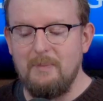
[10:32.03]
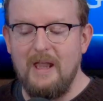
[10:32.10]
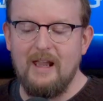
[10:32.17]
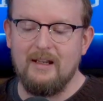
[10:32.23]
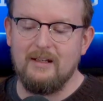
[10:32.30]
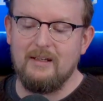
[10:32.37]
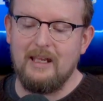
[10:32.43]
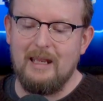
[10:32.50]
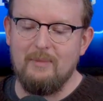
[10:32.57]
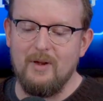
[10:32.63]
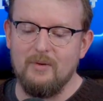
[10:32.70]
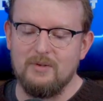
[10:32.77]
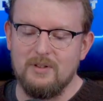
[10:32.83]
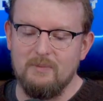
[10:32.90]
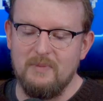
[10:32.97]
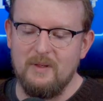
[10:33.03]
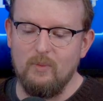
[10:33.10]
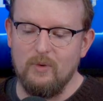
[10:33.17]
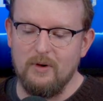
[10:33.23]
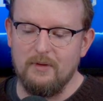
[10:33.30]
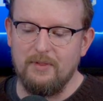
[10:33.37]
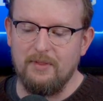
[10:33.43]
the pack came out to be
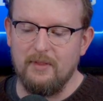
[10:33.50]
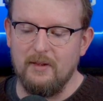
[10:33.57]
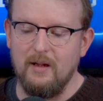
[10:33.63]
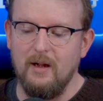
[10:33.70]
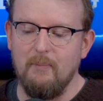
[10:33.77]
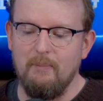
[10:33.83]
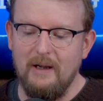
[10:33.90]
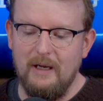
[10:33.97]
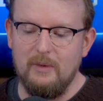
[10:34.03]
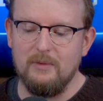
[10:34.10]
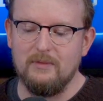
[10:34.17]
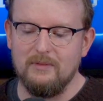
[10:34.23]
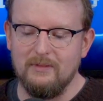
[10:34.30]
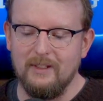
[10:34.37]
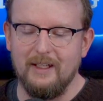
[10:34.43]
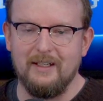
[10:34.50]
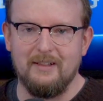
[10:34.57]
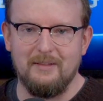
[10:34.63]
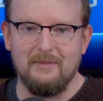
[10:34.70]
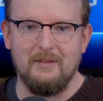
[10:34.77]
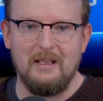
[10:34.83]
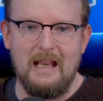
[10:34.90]
worth about
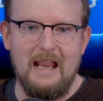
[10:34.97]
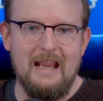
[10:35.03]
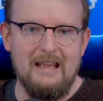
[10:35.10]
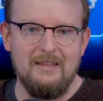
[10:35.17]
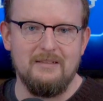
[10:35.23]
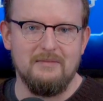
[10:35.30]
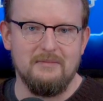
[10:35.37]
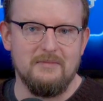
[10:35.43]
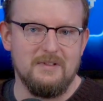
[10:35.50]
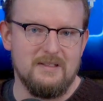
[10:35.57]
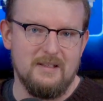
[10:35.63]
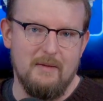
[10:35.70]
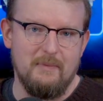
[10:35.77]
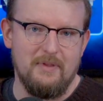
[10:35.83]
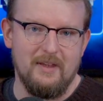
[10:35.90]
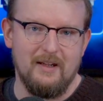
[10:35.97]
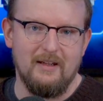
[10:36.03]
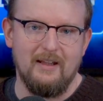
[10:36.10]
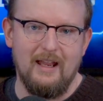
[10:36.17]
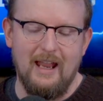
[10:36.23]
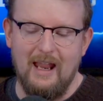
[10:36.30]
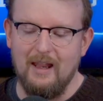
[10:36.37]
like eight
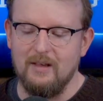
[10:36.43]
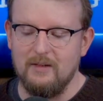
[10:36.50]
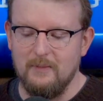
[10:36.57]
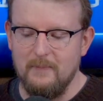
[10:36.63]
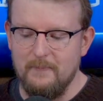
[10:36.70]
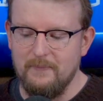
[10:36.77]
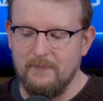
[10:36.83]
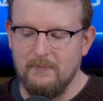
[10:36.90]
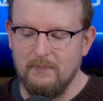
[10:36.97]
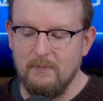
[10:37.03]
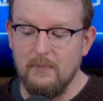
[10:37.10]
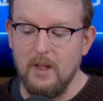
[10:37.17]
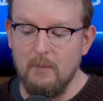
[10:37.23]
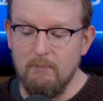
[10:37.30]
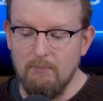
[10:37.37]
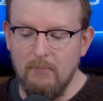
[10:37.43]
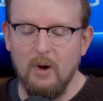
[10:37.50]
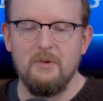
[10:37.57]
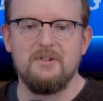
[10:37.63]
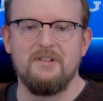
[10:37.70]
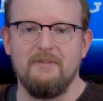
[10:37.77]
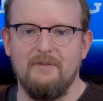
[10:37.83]
something, and
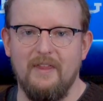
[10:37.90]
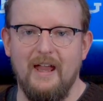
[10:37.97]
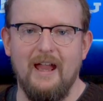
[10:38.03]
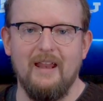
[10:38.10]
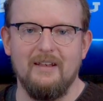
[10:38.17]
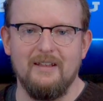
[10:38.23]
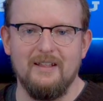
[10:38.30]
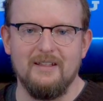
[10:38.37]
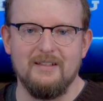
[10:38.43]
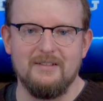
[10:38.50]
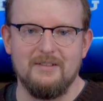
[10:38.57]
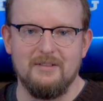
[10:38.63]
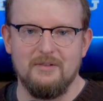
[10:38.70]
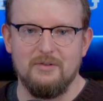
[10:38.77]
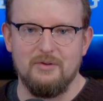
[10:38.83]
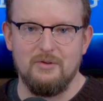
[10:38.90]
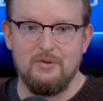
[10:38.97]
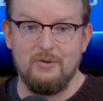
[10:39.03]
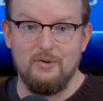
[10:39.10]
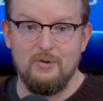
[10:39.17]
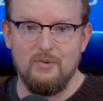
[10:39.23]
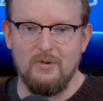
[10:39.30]
most of that is
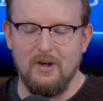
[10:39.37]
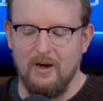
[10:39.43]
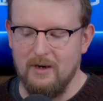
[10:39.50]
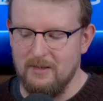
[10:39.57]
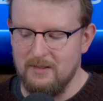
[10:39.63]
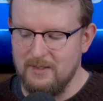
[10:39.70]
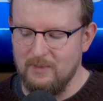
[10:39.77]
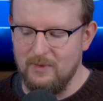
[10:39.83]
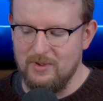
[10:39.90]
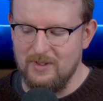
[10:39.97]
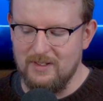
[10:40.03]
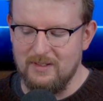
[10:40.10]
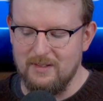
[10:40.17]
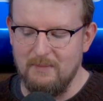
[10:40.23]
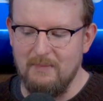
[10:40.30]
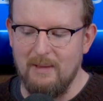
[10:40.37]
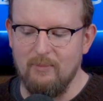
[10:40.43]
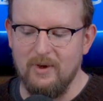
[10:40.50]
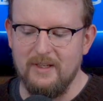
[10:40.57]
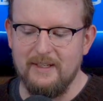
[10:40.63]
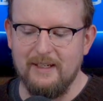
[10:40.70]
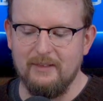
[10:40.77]
two cards, which is the
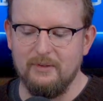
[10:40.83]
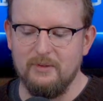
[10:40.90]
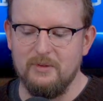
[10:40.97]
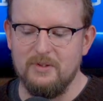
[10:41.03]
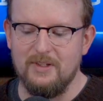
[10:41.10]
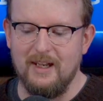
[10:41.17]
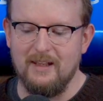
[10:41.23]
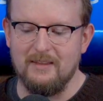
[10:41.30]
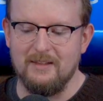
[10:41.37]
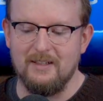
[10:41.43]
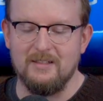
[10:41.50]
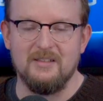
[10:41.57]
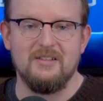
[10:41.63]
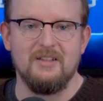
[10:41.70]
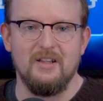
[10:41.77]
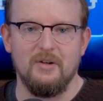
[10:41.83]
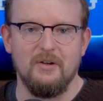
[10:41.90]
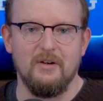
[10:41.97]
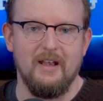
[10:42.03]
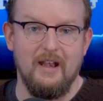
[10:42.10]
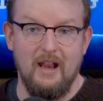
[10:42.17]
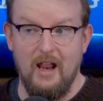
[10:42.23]
Memory Deluge and the
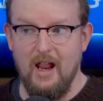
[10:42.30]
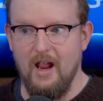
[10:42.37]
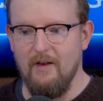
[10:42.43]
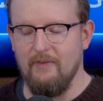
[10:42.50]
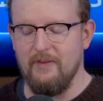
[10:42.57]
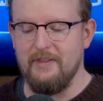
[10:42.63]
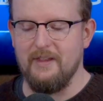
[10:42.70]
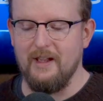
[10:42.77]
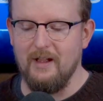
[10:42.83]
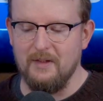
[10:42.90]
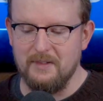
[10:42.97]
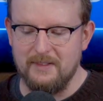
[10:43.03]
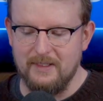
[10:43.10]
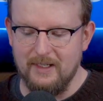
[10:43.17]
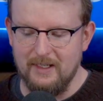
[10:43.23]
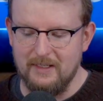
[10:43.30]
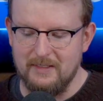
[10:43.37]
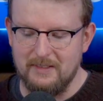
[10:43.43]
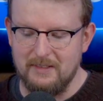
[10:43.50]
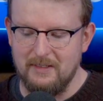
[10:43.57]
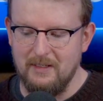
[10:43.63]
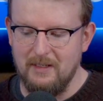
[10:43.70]
Consider, and everything else
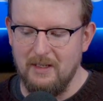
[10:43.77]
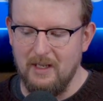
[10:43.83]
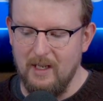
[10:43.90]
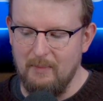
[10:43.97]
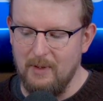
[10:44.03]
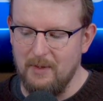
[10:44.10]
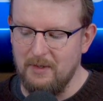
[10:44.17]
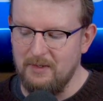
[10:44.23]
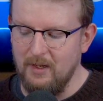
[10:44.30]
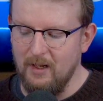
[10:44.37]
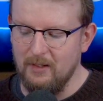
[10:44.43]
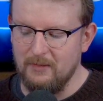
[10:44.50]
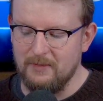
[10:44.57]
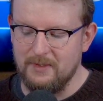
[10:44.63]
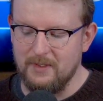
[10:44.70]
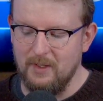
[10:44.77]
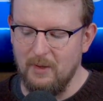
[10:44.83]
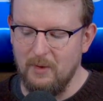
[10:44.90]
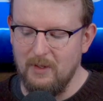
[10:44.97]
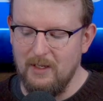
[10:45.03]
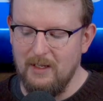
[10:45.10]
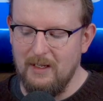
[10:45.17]
is about a dollar.
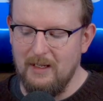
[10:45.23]
So